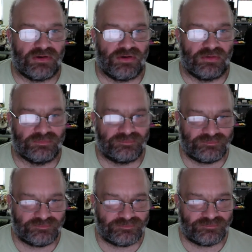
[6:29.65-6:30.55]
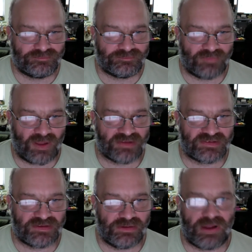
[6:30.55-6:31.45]
home? I
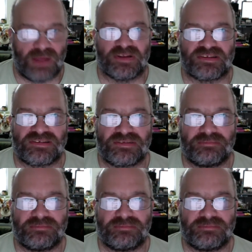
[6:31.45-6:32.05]
see rabbits.